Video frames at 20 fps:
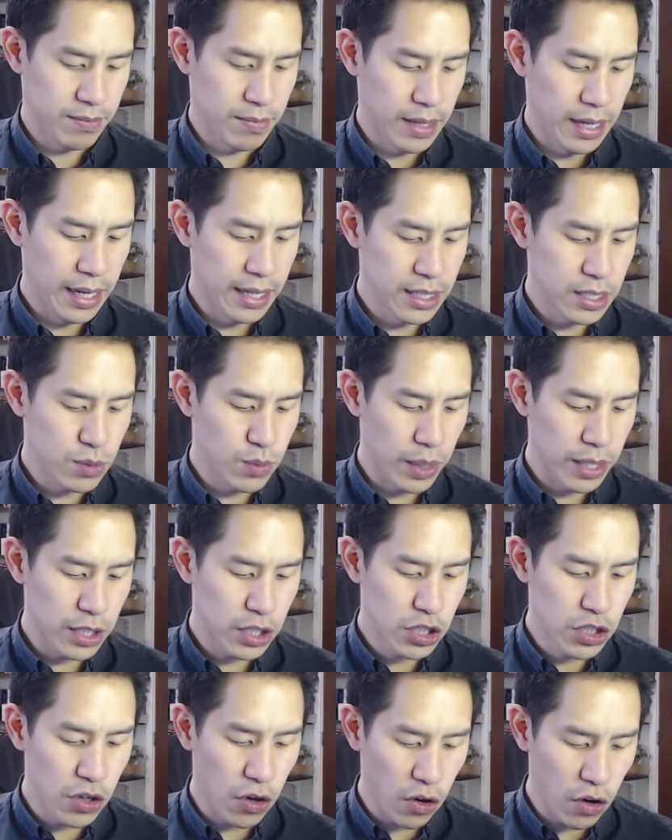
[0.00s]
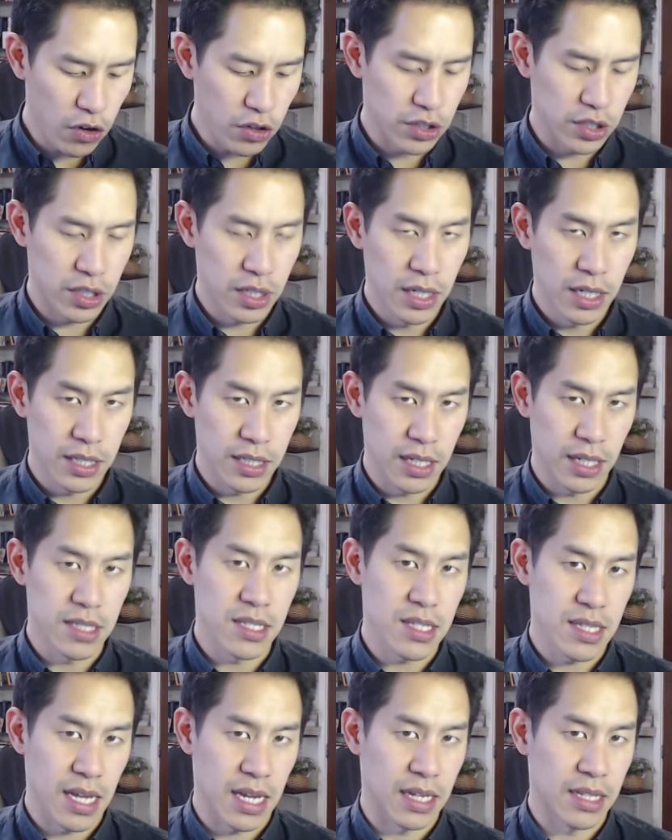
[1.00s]
It is when God does
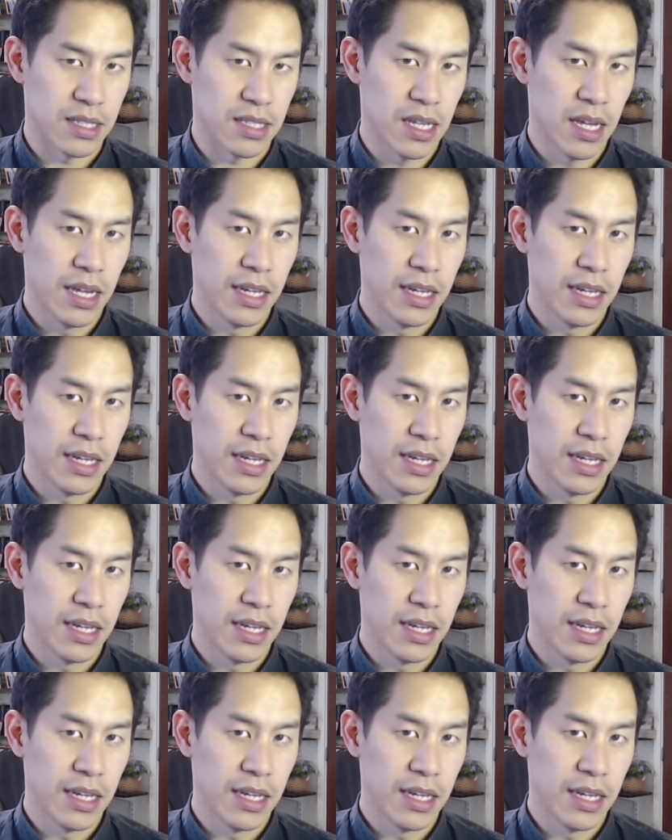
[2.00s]
things